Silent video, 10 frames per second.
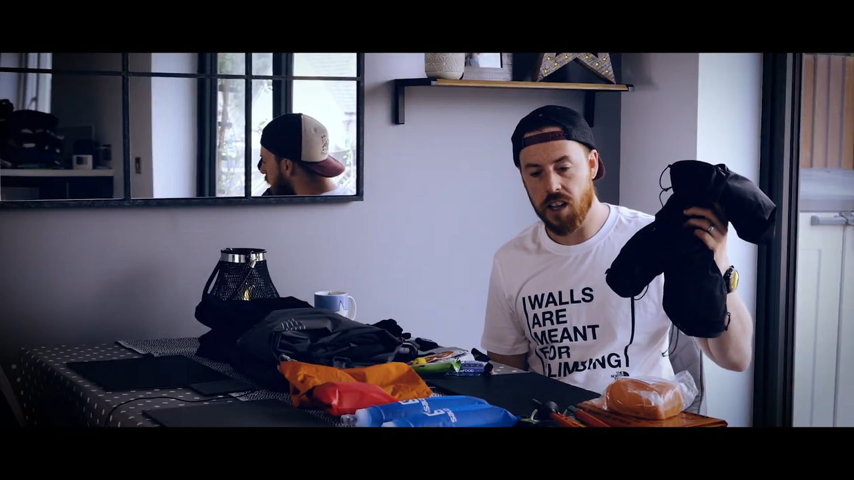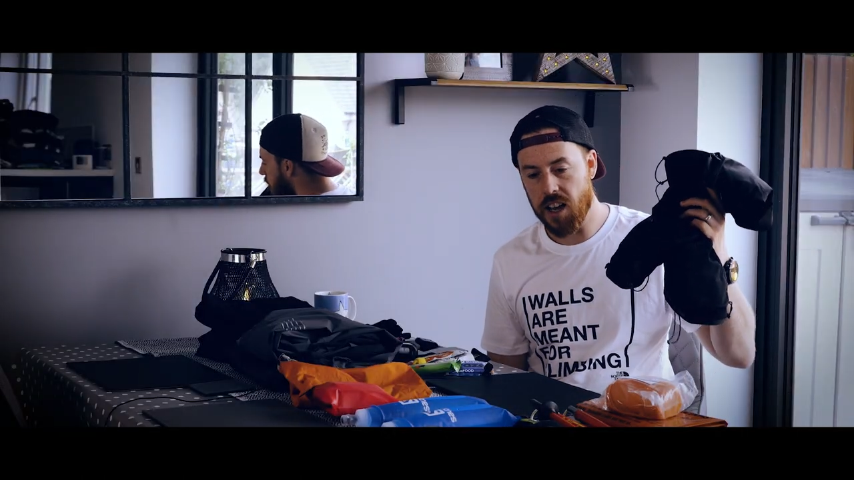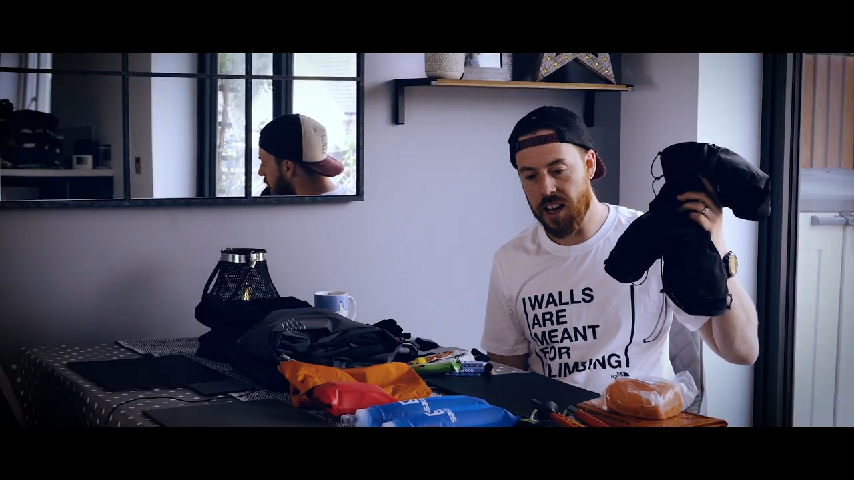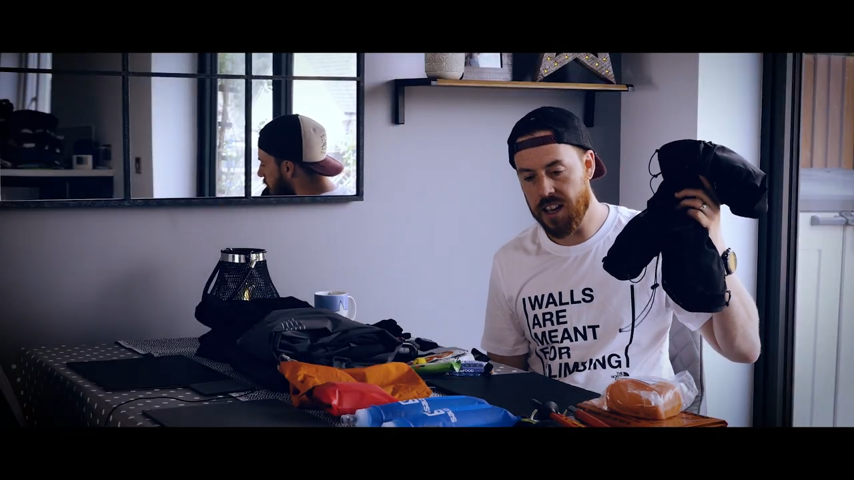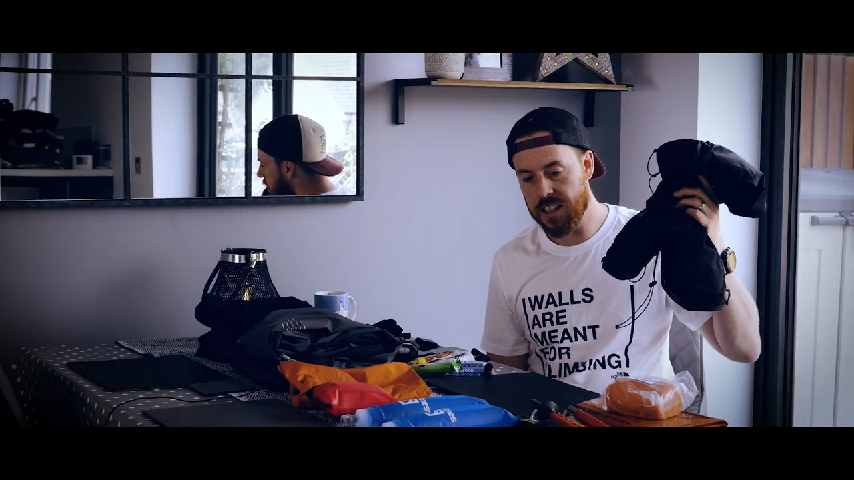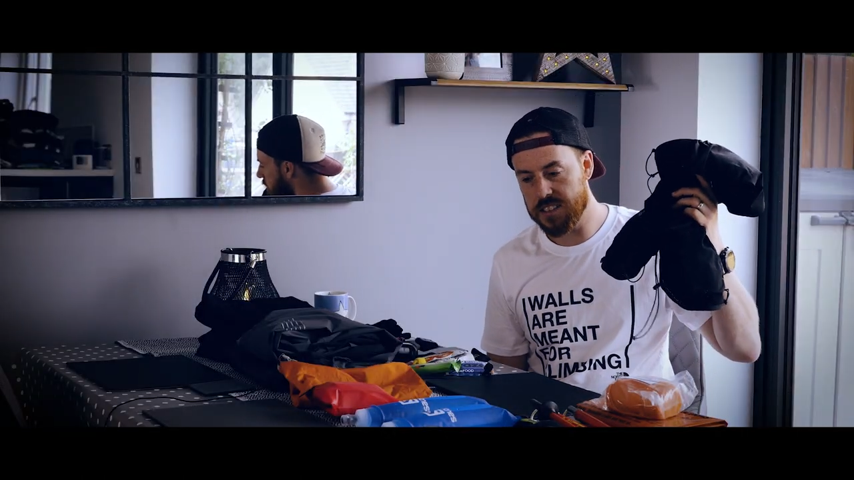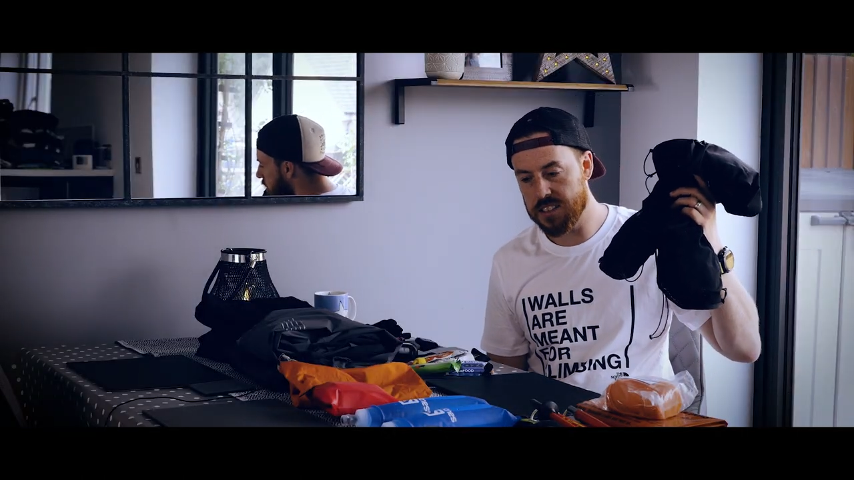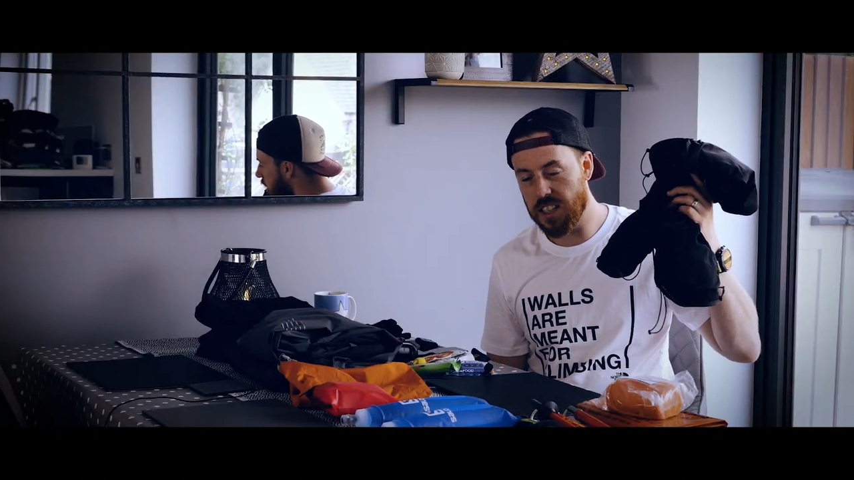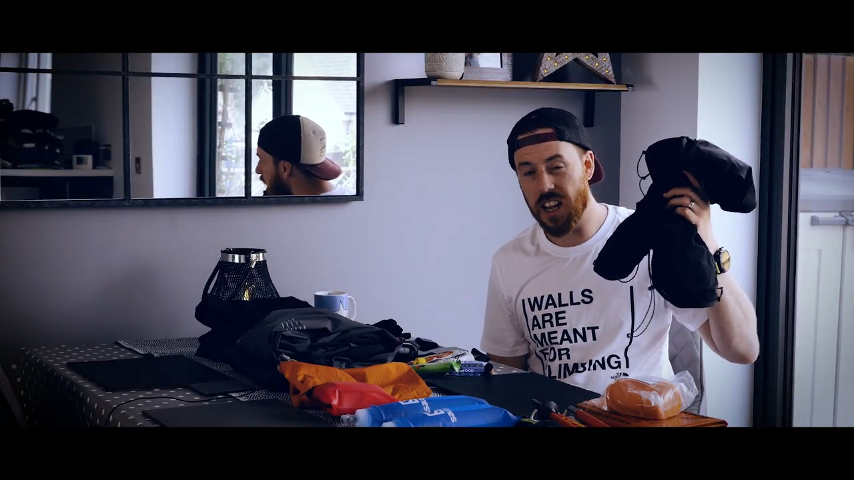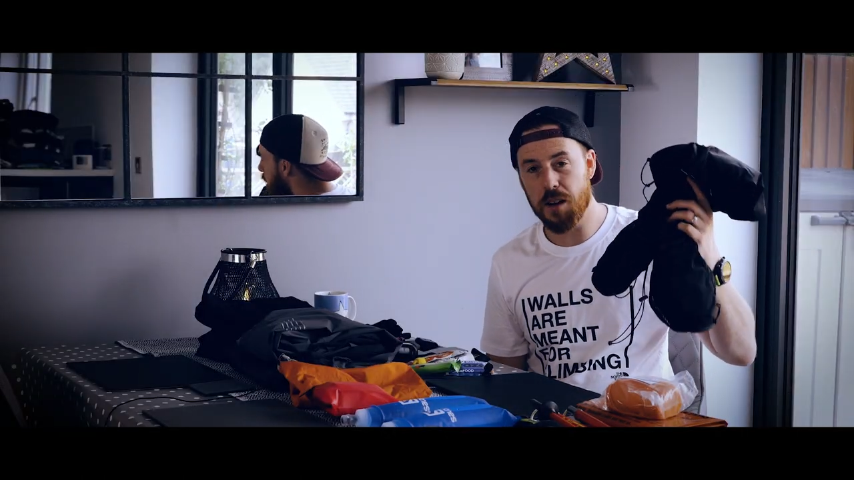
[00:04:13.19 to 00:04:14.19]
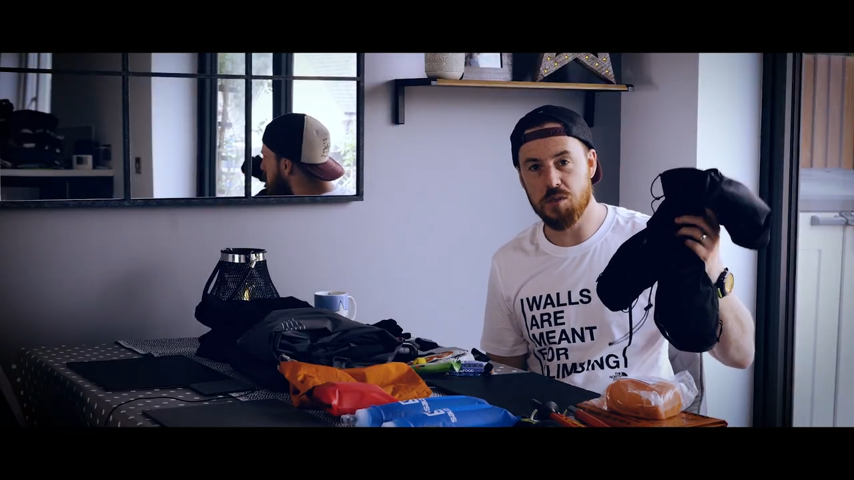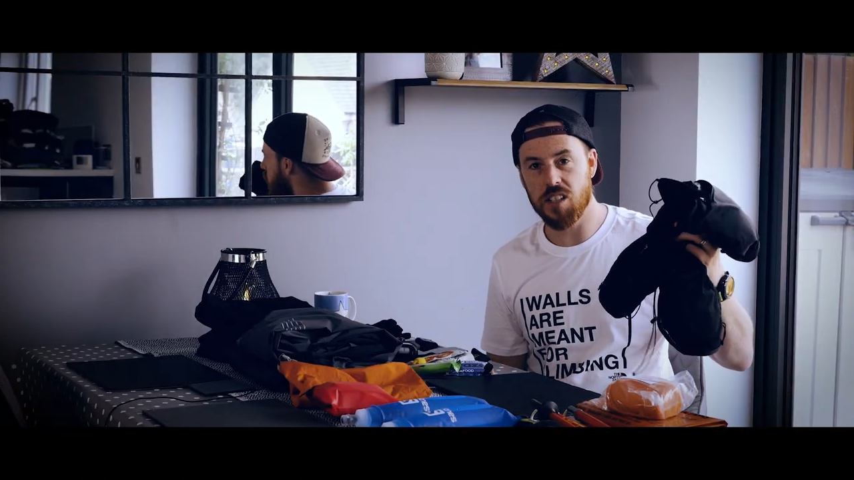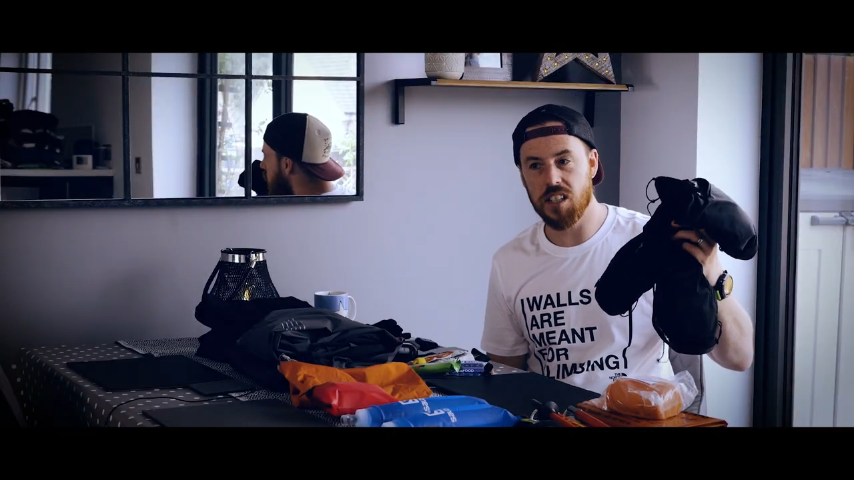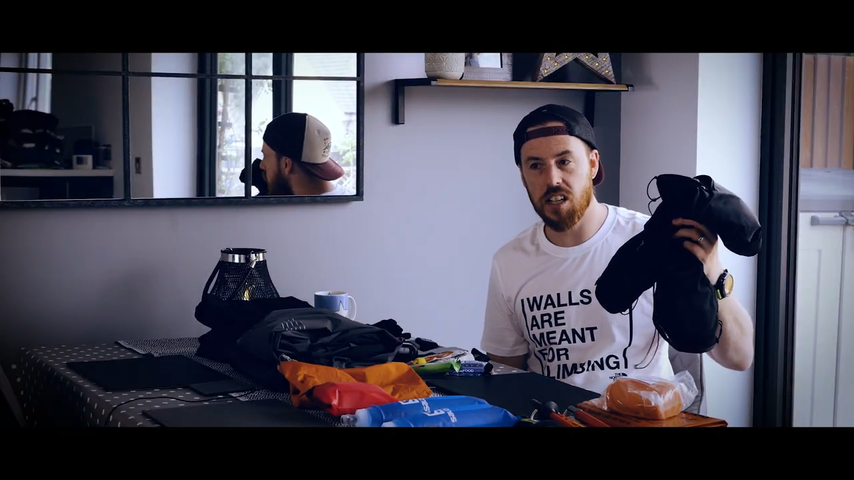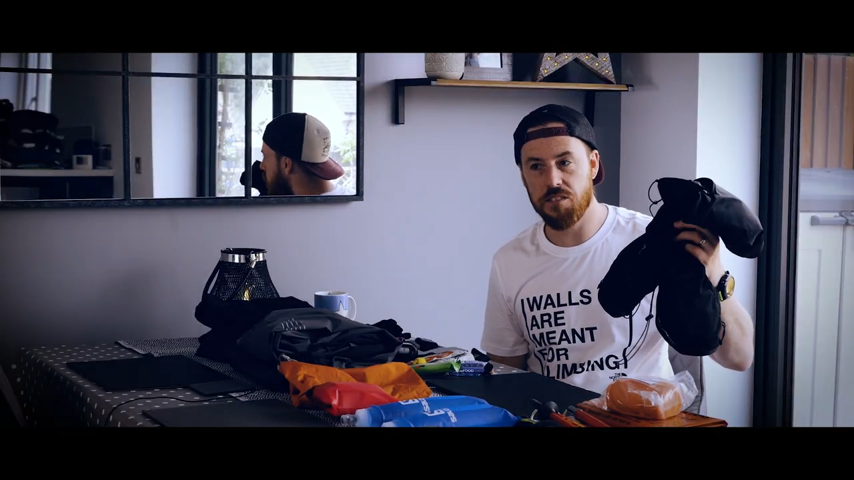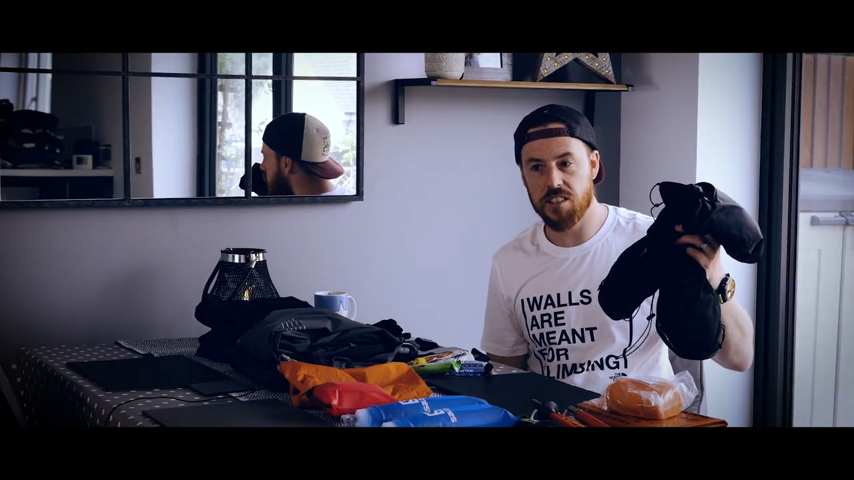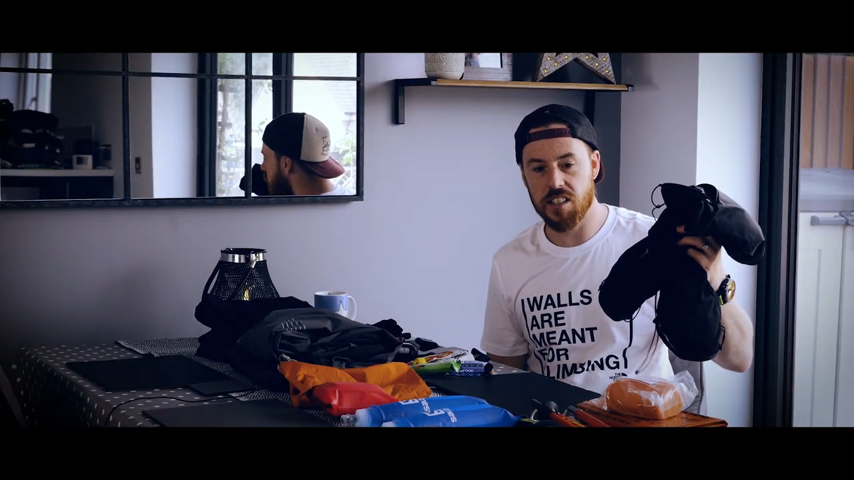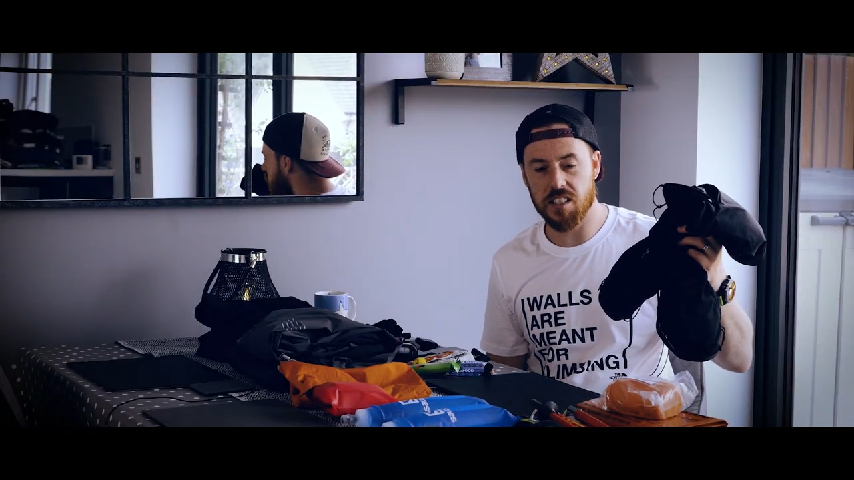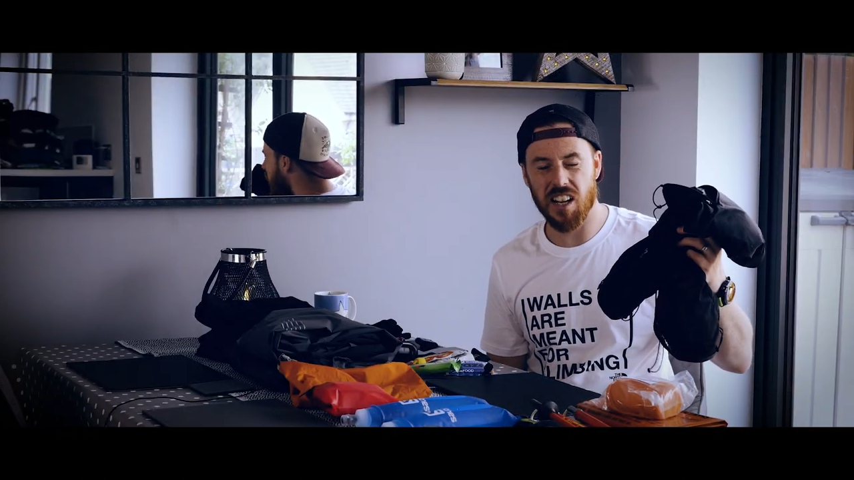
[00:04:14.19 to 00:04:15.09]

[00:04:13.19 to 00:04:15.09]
and I absolutely loved it.